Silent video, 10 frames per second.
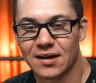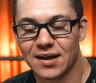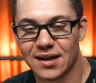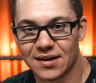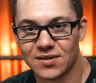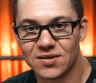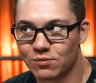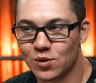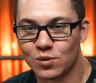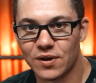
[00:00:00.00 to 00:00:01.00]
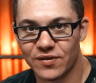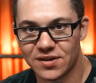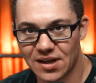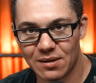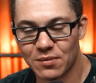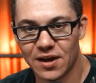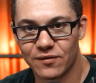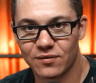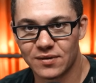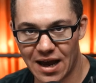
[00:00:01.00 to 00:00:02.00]
is you live the same
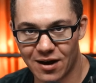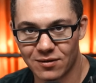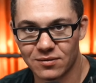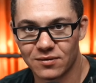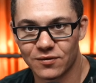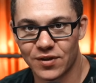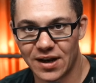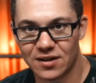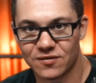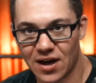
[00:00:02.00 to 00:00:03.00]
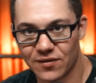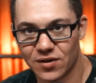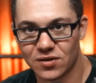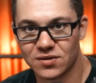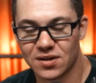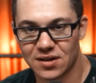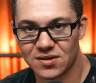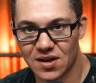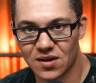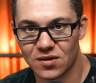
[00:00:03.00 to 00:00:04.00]
life now for the next 5 years, the next
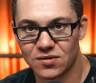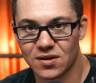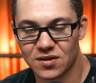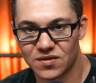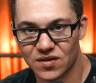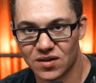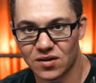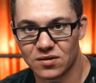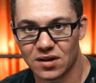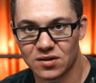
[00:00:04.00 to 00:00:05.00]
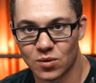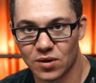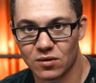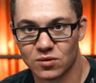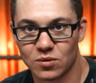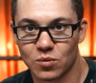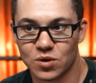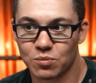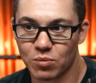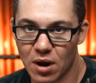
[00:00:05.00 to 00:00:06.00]
10 years, the next 15 years, the next 20 years,
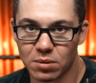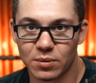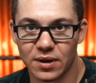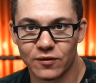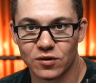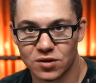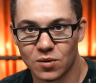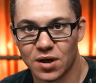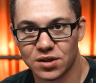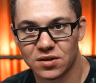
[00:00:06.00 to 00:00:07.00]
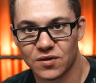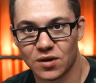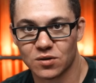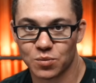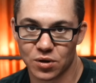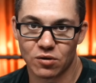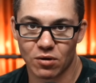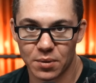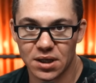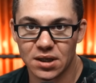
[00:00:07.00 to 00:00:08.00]
which probably, if you're still watching this video, is pretty
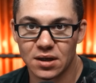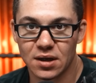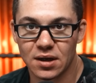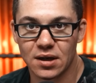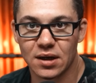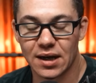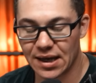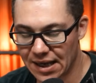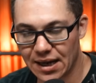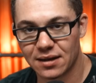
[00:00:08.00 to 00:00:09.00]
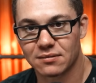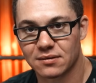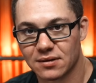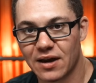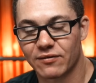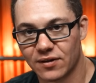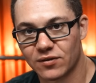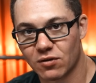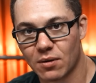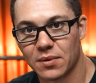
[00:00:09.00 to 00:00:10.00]
crummy. And I get it. I've lived
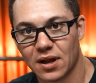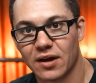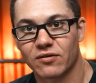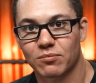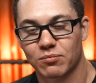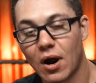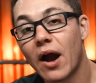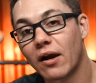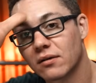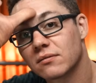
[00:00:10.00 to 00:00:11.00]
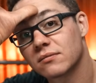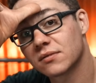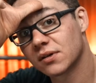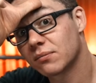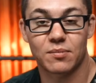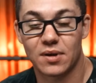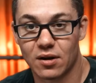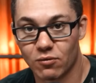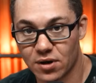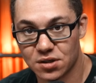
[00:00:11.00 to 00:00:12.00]
a crummy life prior to
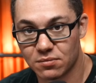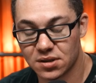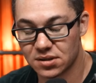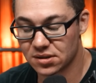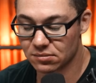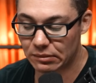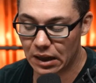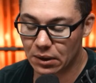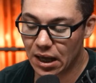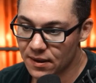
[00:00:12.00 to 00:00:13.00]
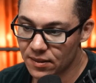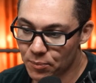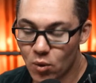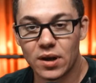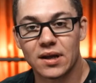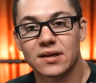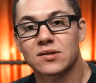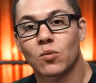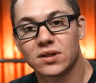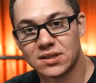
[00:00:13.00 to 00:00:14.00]
getting rich in business and blah, blah. The point is,
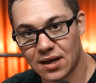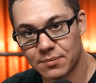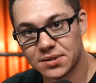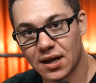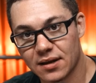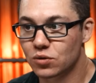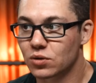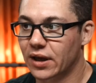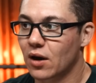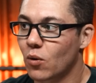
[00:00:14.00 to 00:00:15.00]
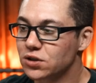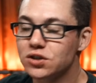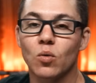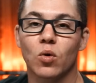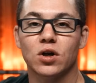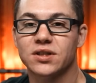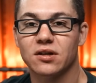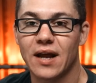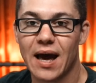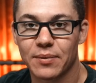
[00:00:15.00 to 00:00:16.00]
what's the upside? Like, what's the worst that
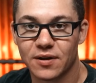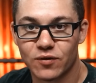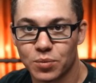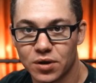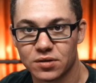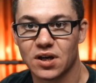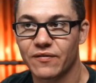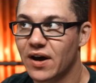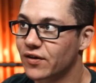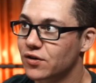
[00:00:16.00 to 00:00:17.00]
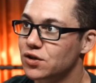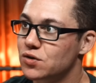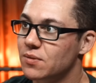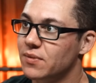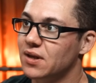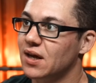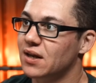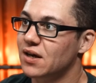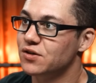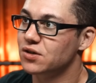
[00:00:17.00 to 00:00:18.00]
could happen if you put yourself out there and you do something to get
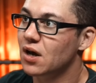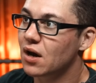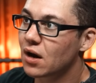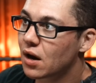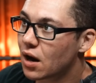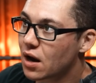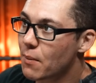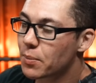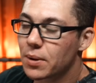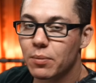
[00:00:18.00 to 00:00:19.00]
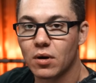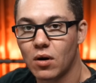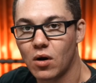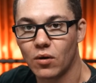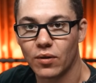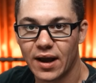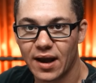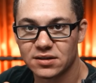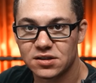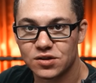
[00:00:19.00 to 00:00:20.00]
attention? A couple people go, oh, that
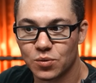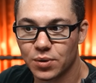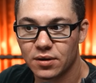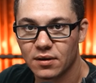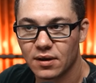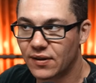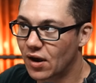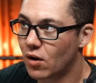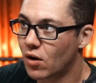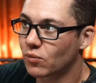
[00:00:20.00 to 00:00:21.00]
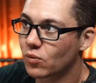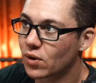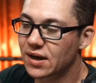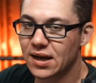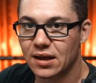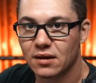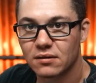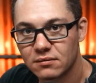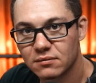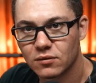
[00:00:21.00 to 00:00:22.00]
guy's stupid. And they go, oh, what an idiot.
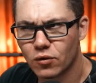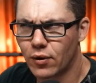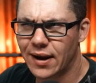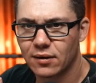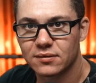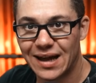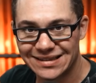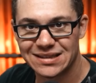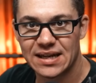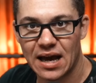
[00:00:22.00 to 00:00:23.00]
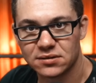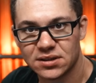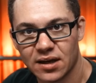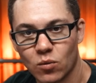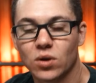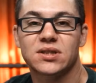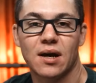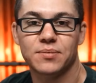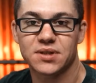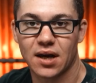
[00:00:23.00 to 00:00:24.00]
Great. That's the downside. What's the
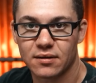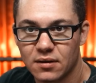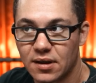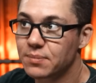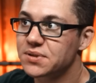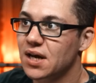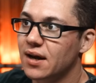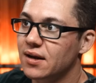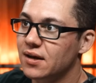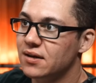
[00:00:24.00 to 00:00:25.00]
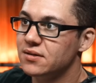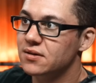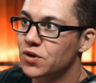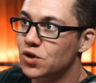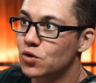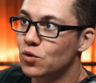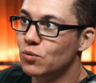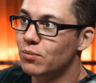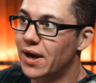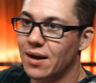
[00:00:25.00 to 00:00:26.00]
upside? The upside is you
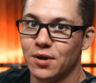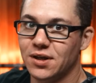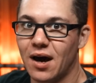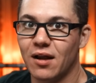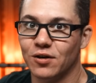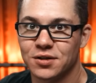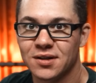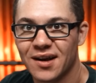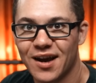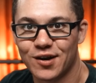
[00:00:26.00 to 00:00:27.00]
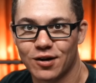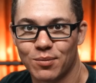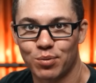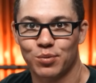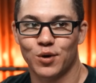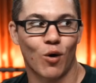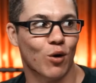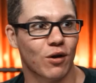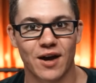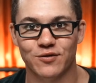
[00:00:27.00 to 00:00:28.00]
make $1 million and your
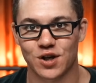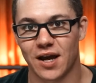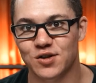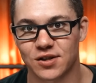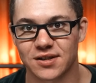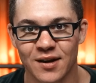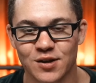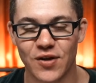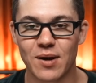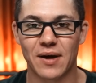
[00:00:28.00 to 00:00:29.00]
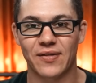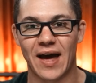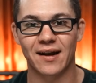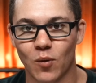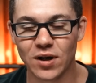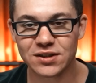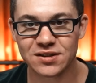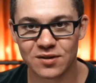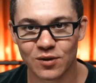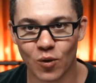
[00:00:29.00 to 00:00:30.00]
whole life changes. So think about that. What's
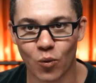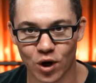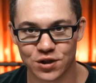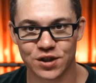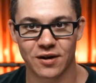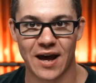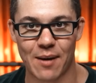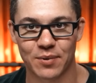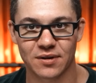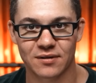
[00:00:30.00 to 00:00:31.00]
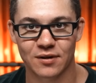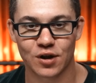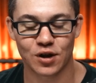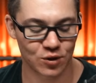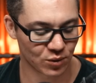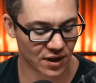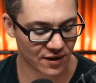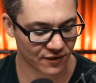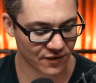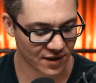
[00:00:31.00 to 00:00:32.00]
the worst that could happen? You
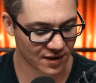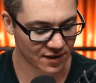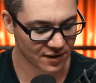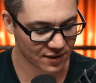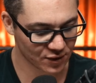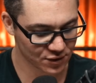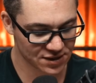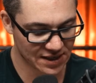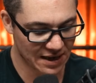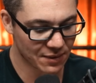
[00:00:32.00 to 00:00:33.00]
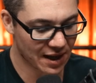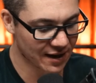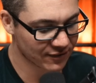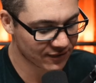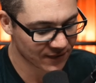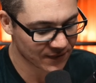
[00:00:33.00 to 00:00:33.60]
live your same life